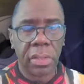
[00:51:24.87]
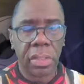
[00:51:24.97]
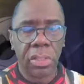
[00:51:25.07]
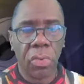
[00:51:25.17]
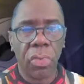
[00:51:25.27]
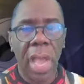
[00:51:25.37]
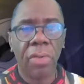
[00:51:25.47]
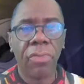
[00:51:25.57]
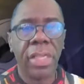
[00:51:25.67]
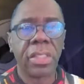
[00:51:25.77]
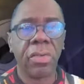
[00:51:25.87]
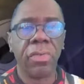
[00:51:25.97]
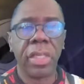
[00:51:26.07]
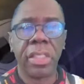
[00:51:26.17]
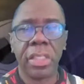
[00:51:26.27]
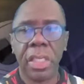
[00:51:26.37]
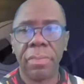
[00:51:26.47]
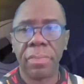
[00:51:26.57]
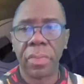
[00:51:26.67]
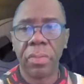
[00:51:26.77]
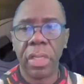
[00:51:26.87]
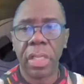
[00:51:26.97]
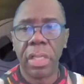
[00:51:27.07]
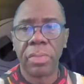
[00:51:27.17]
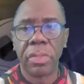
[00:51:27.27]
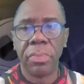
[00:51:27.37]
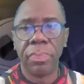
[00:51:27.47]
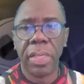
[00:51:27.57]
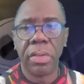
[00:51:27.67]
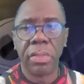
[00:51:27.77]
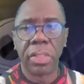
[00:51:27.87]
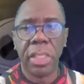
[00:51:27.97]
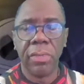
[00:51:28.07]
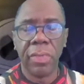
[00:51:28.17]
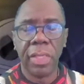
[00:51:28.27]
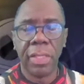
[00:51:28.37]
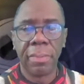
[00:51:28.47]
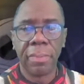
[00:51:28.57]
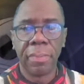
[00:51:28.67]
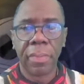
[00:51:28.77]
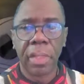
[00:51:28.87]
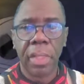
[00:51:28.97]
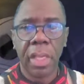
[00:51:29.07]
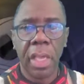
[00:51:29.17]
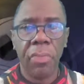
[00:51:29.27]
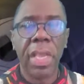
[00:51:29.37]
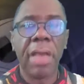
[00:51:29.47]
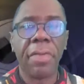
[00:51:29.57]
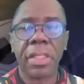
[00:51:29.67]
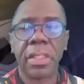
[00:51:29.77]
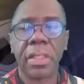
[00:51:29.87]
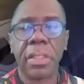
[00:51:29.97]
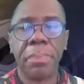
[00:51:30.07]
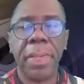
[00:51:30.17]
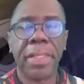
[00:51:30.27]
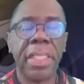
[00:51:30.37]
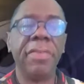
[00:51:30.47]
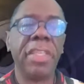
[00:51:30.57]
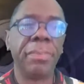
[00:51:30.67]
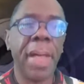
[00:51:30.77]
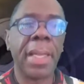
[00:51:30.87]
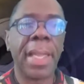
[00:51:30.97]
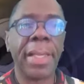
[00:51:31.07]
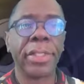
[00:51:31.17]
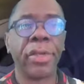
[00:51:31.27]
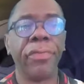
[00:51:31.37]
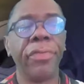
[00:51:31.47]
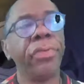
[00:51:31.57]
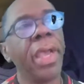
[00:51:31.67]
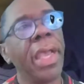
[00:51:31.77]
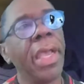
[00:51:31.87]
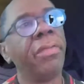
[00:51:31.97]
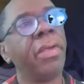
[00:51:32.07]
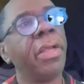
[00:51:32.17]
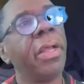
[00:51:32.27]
So our rates are really cheap when it comes to being on TV, and we have a Pick TV spotlight. So if you have